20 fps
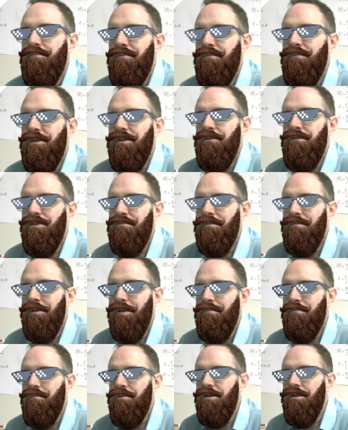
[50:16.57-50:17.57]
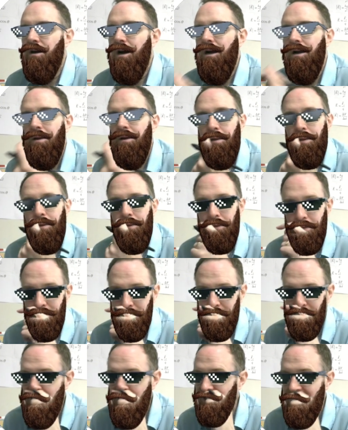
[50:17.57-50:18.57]
The original beam knock
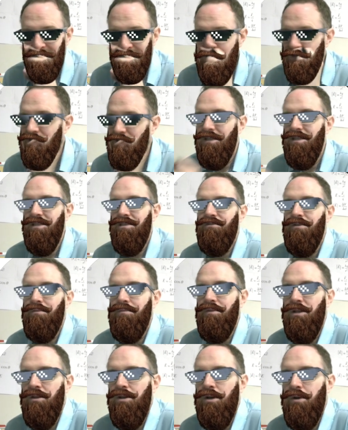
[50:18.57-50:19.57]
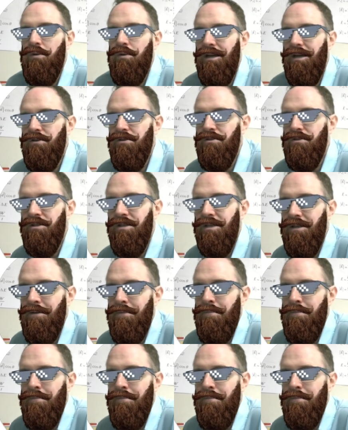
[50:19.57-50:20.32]
loose electrons from the lower energy.